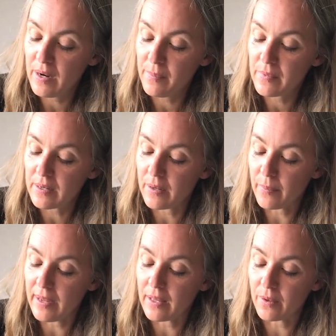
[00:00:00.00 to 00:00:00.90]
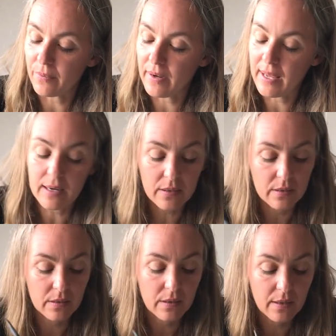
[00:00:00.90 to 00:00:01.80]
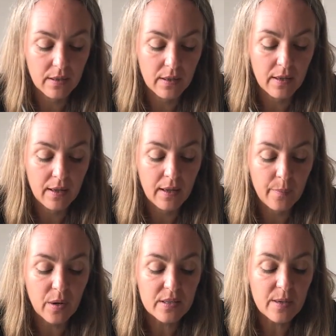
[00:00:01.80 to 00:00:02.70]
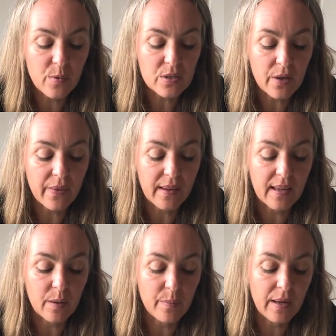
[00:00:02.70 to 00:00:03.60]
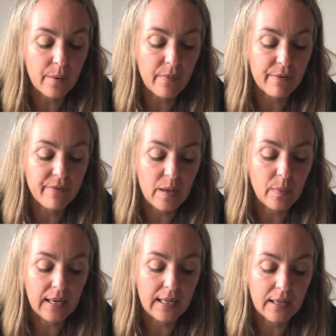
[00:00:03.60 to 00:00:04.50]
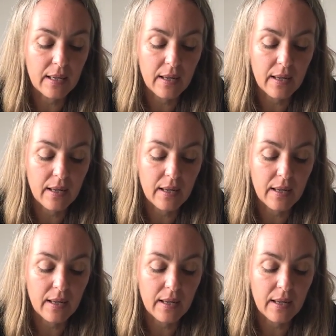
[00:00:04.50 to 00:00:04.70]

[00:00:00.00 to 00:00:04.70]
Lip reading: I'm going to make a rat because I'm also thinking about my family